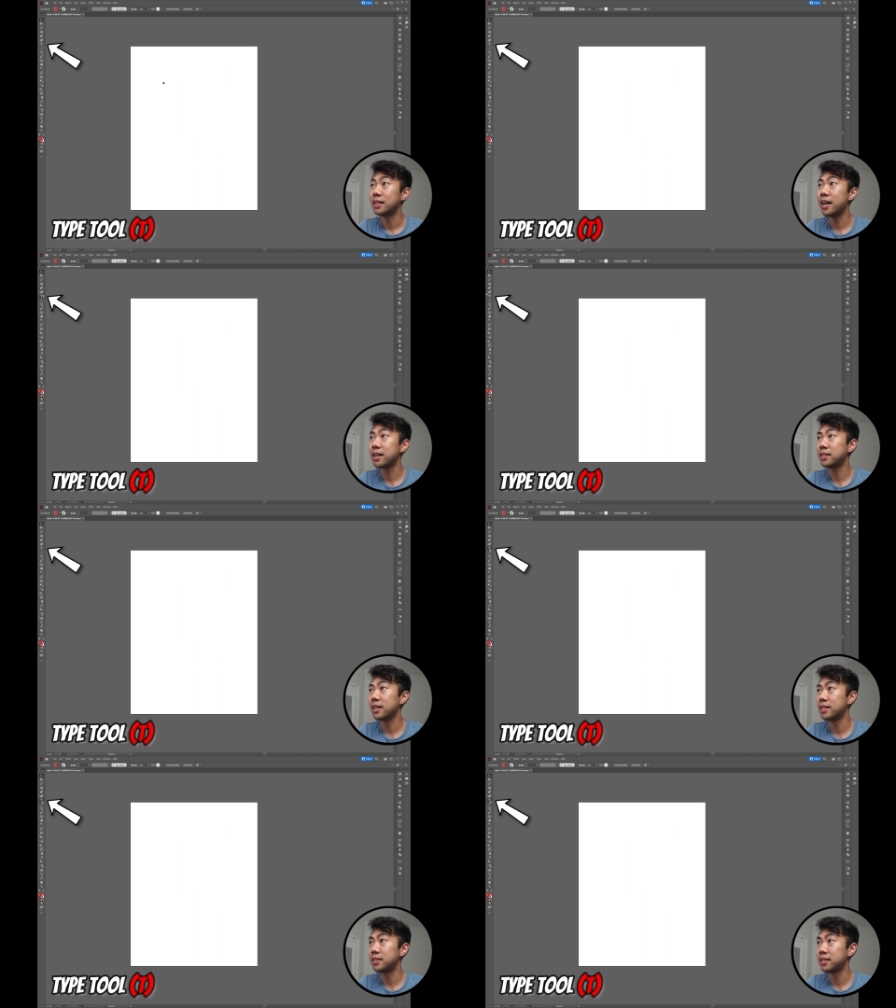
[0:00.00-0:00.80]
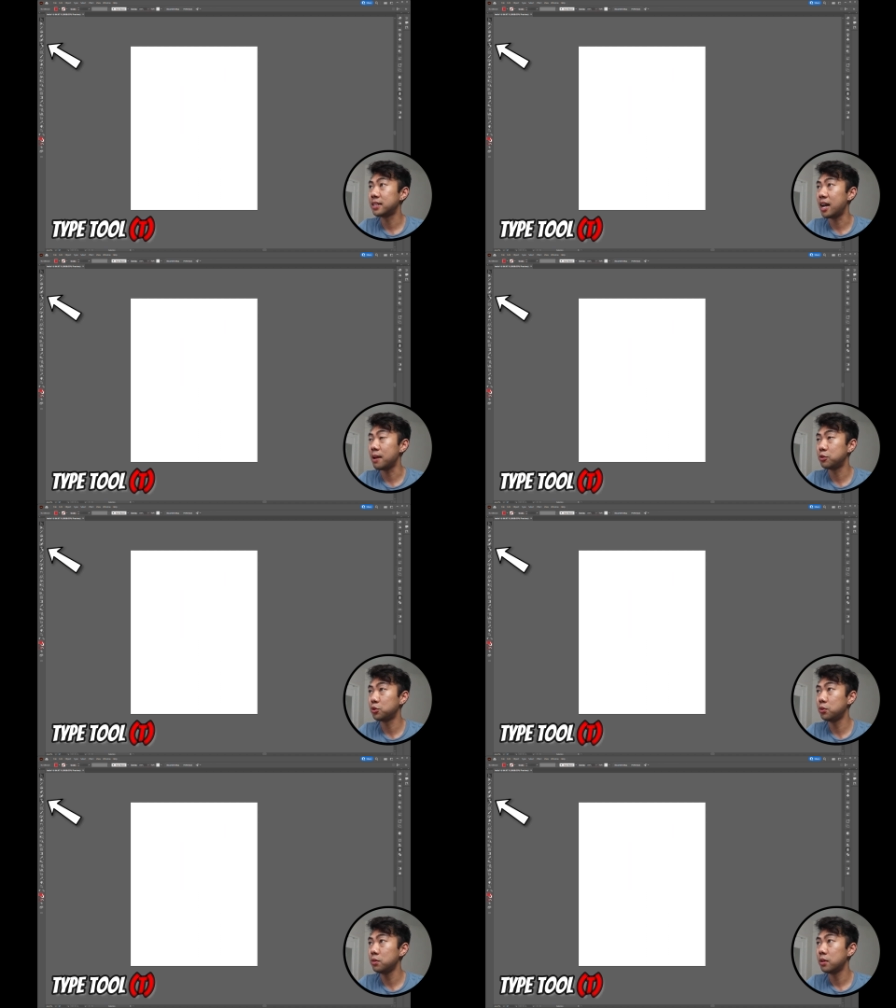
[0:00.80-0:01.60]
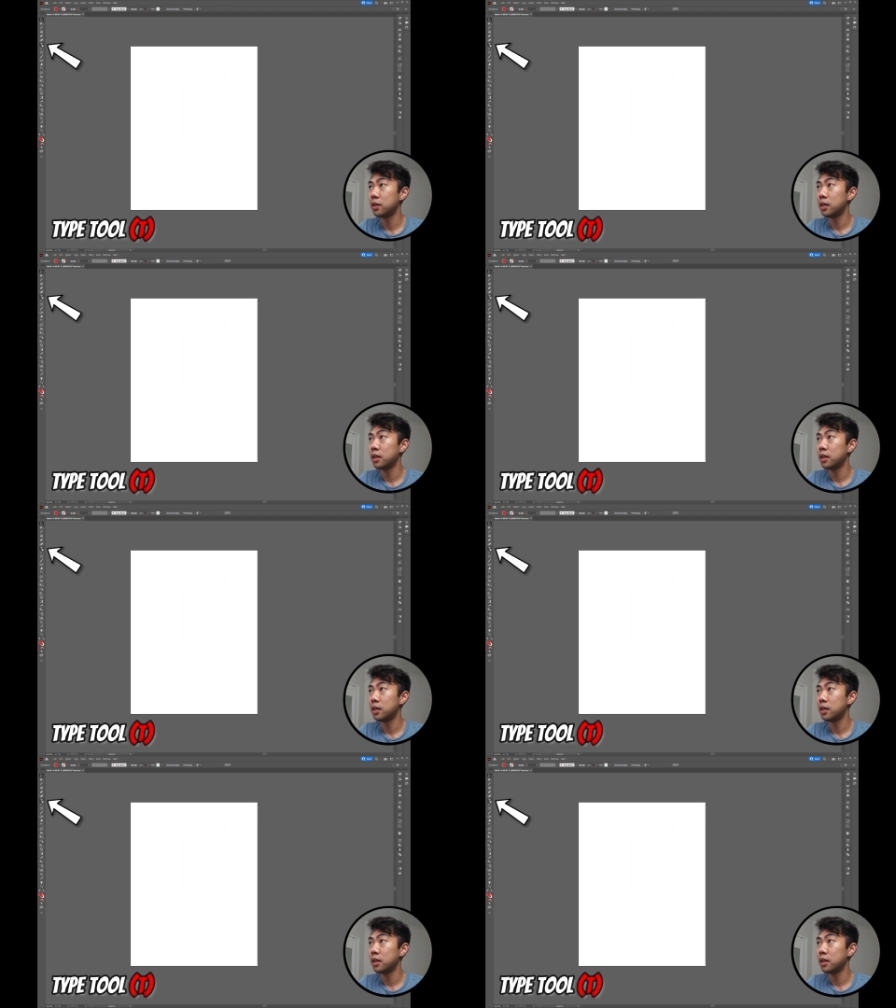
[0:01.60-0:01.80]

Next is the type tool.